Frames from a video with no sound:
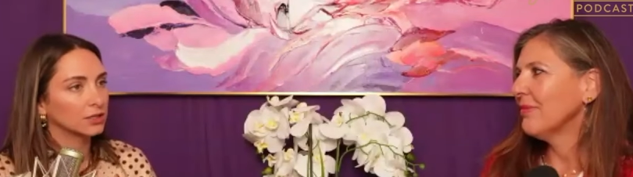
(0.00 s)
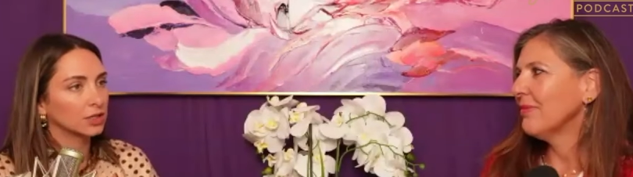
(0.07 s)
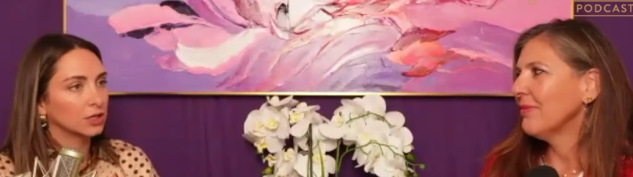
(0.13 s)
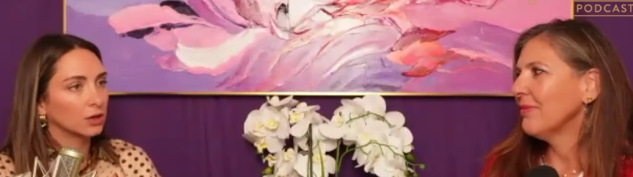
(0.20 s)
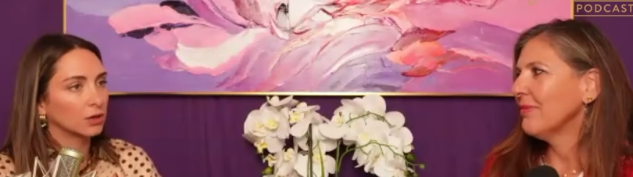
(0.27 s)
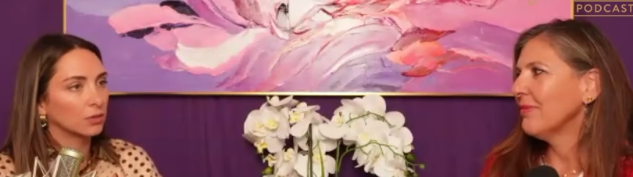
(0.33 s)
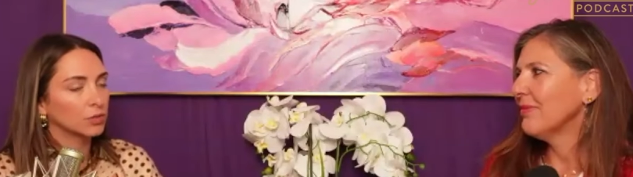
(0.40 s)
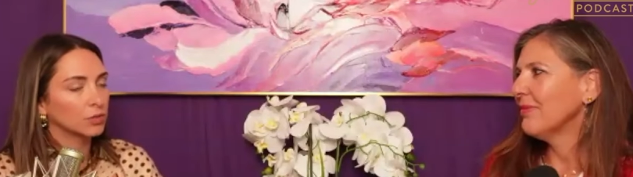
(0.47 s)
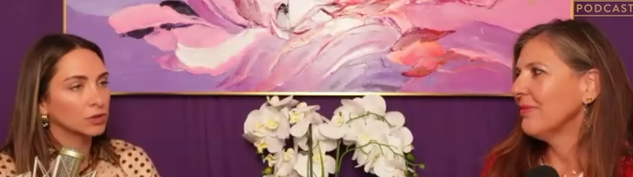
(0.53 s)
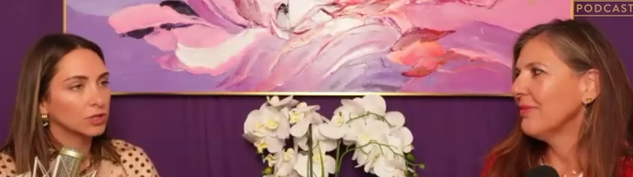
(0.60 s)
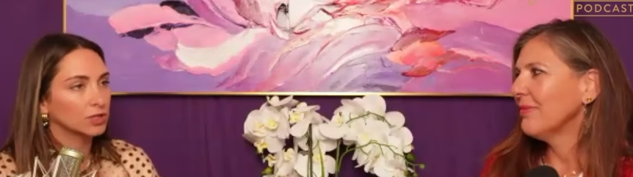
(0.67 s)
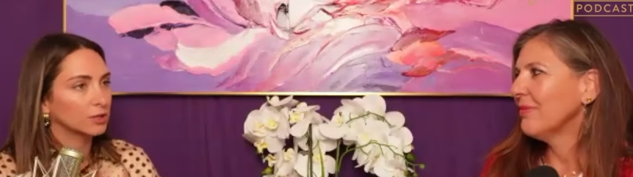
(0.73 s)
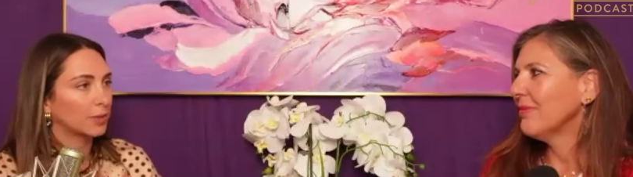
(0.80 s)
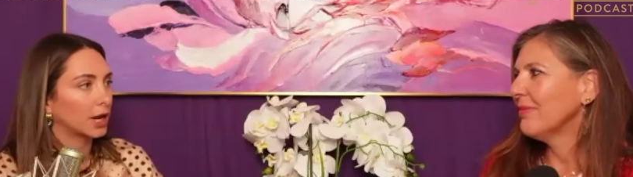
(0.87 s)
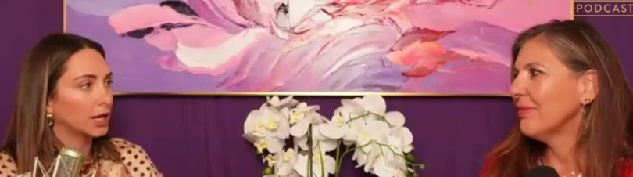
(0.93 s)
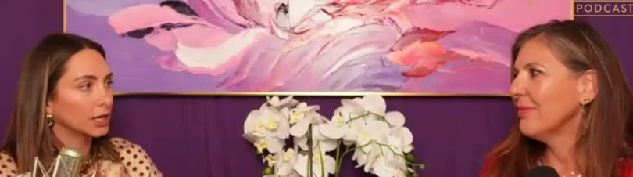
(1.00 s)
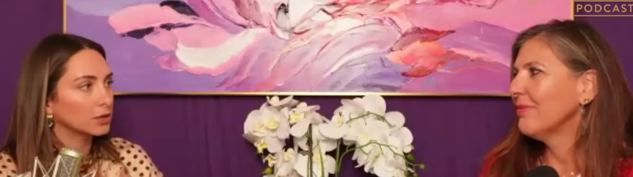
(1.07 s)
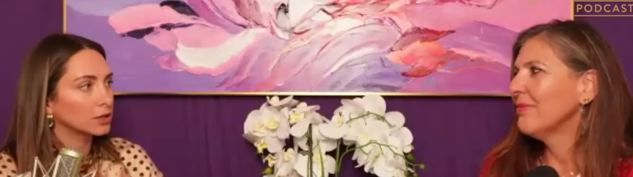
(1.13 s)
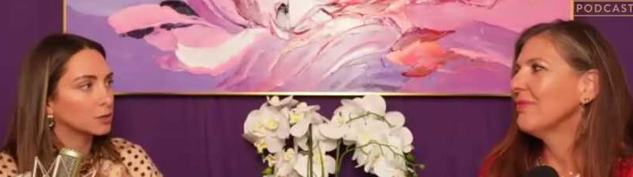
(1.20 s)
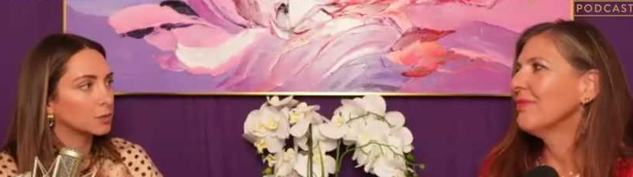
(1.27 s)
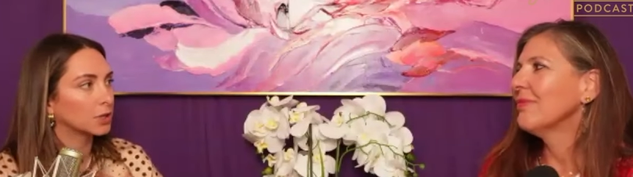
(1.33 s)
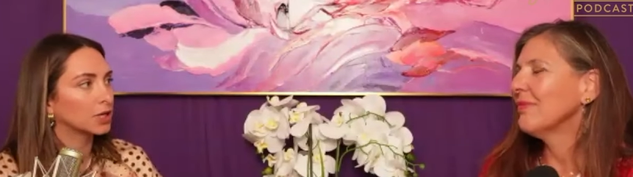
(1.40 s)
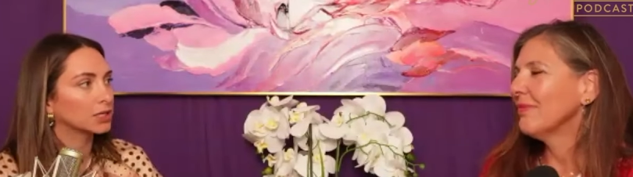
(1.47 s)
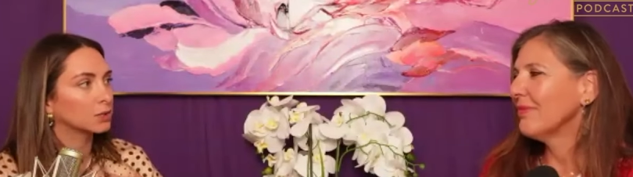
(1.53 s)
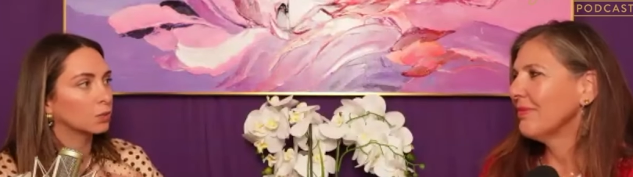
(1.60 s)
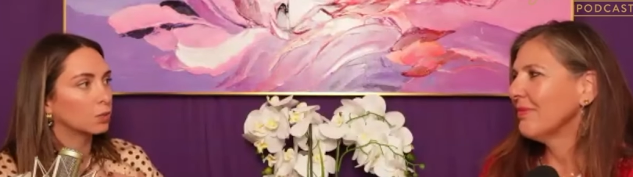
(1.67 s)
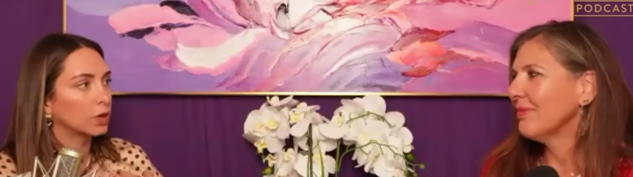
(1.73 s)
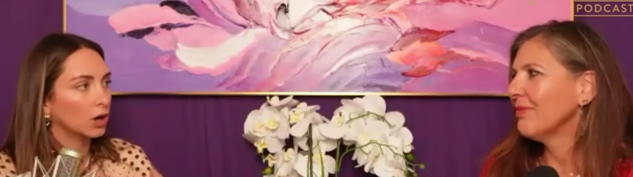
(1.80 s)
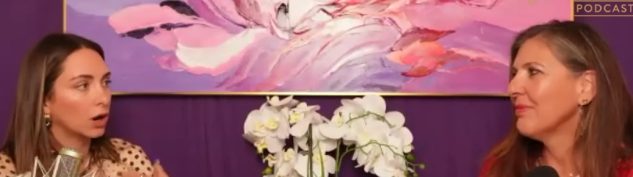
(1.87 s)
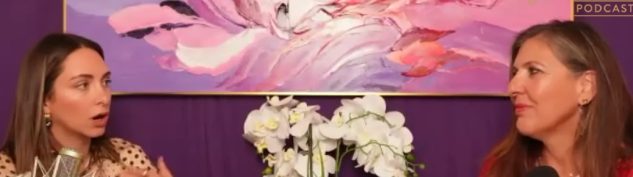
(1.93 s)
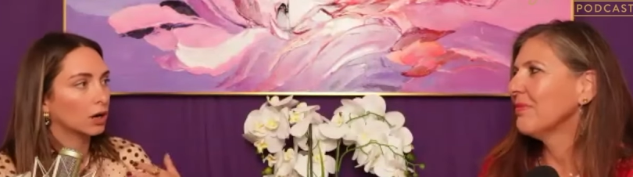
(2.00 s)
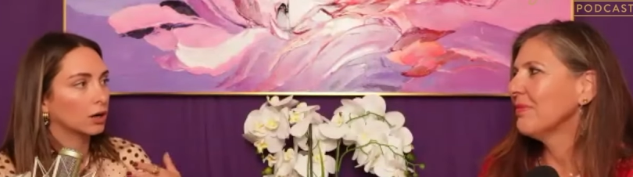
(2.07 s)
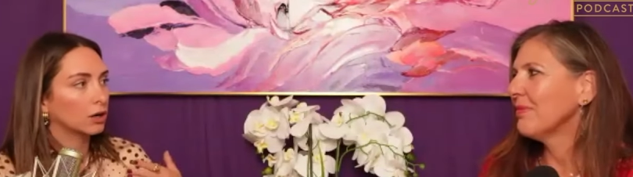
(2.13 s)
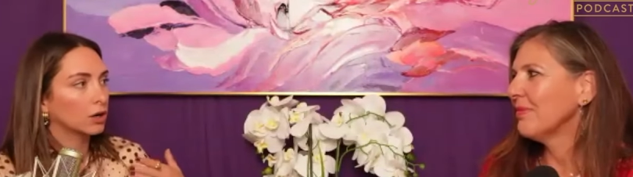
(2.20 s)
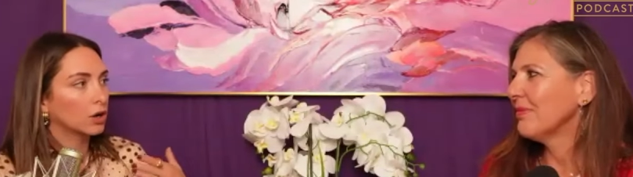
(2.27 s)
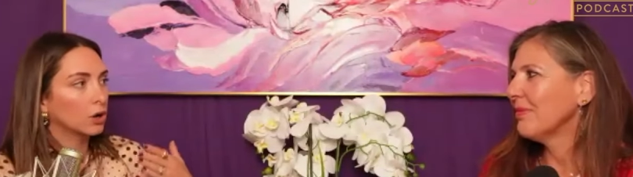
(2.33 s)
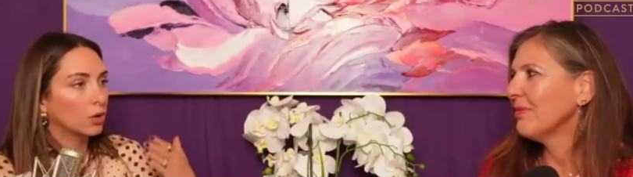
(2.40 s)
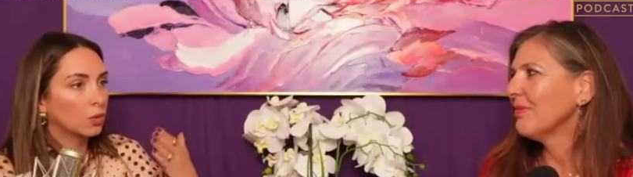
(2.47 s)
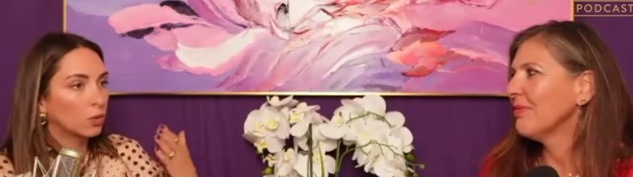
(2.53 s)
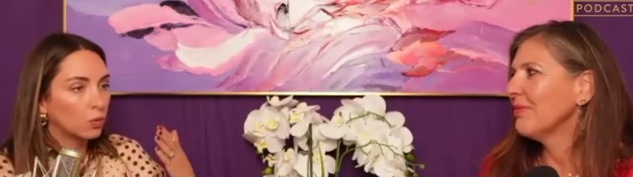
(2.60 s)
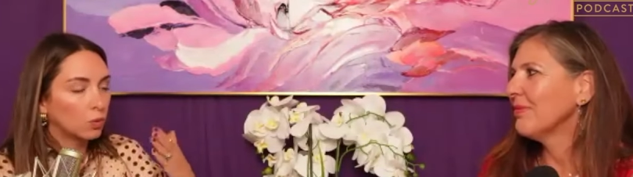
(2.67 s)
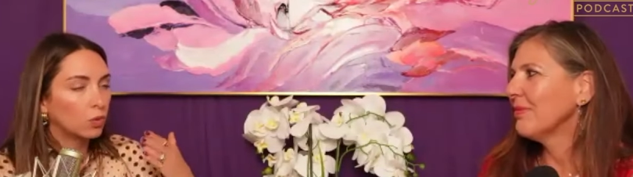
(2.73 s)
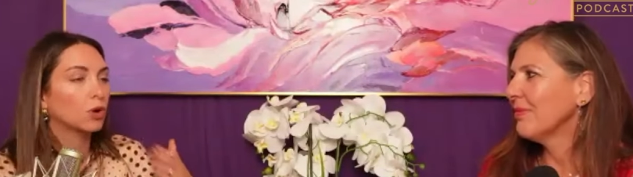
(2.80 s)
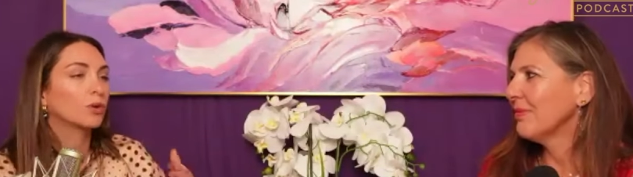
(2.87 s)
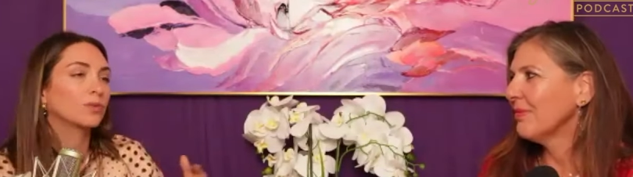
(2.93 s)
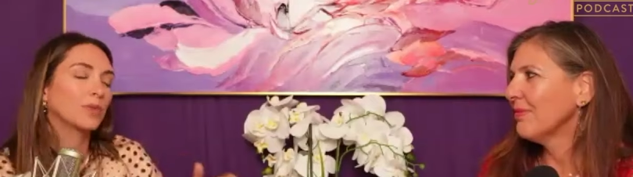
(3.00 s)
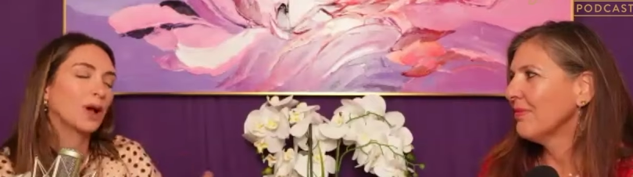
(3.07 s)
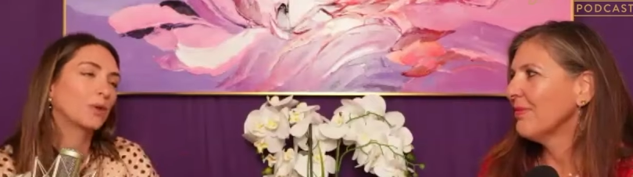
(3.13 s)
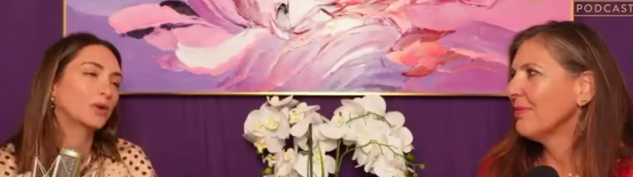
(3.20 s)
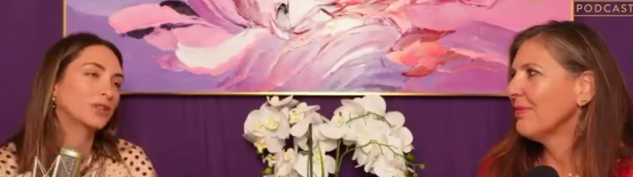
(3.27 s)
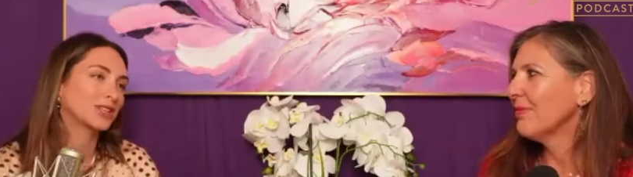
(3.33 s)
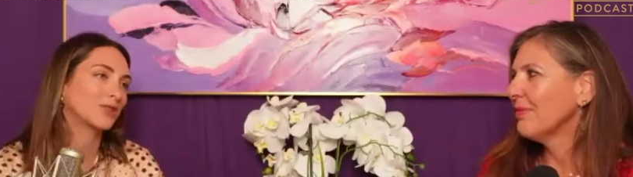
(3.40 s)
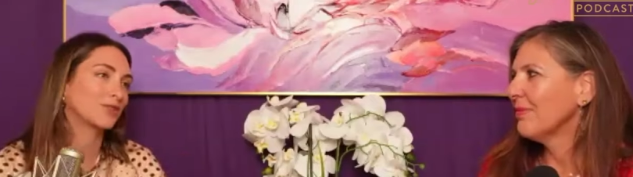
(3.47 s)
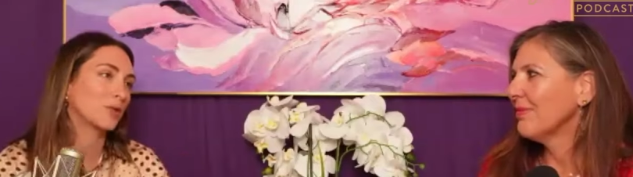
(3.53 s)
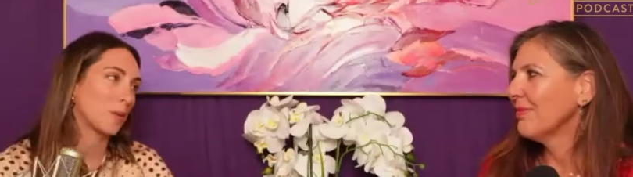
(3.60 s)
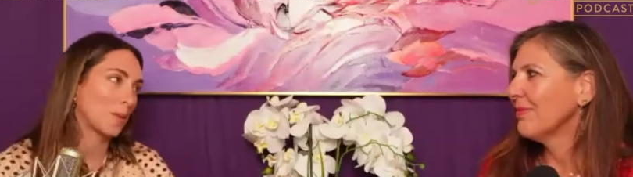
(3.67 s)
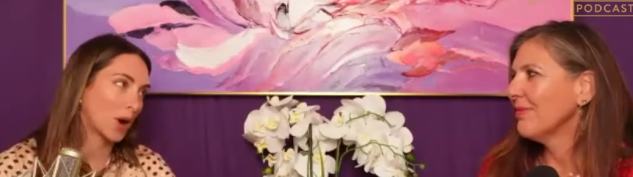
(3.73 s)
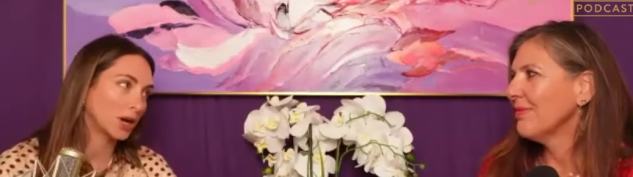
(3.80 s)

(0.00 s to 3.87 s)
Speaker 1: you know, music to my ears because we are, or I wouldn't say from a